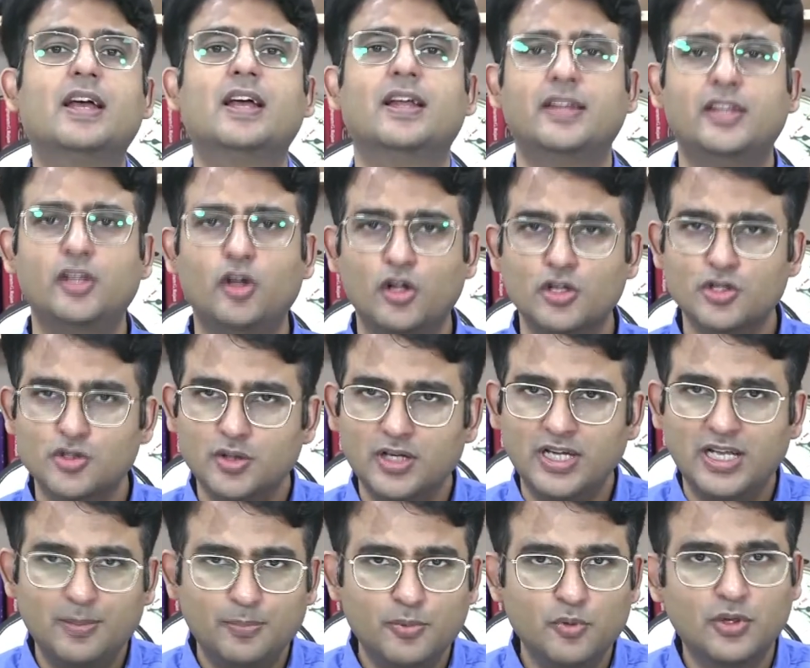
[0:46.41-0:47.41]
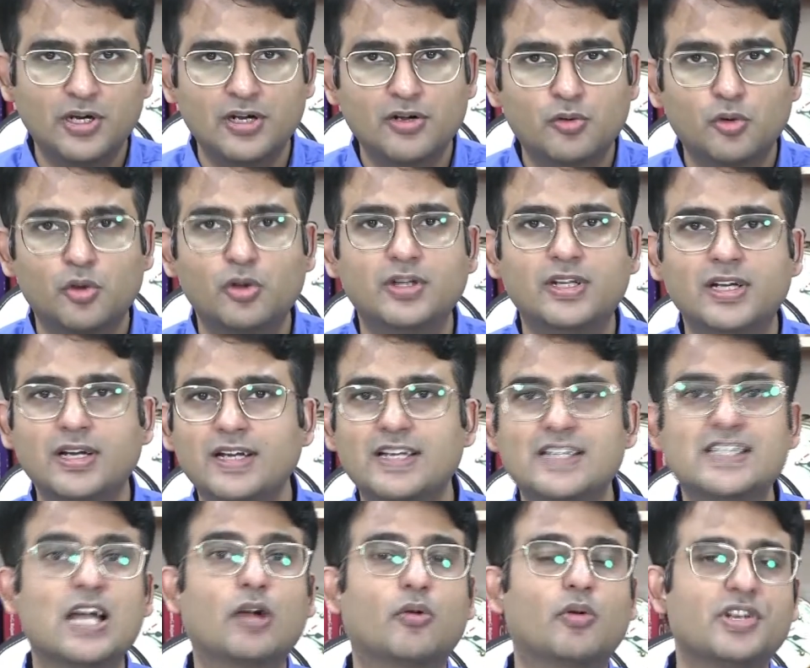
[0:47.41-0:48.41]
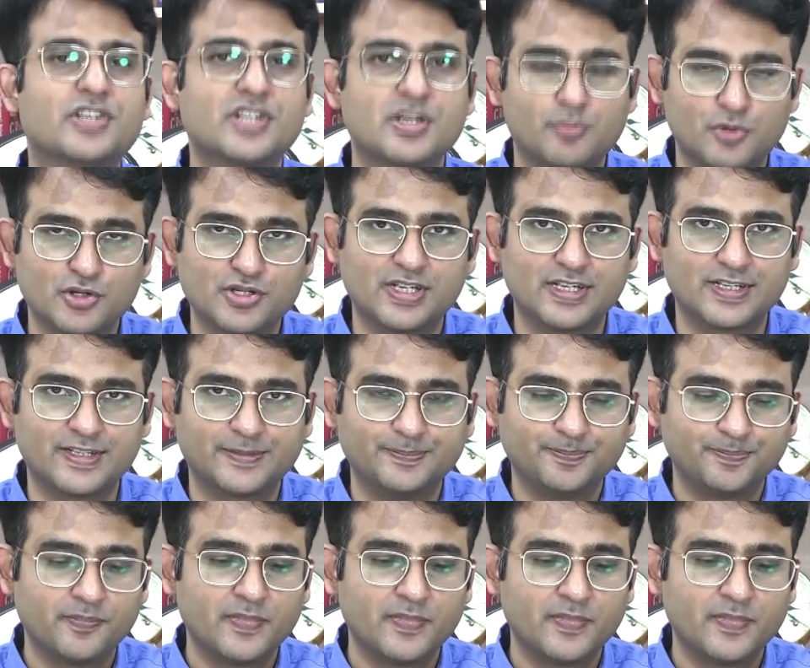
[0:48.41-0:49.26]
They also help you control the ejaculation process.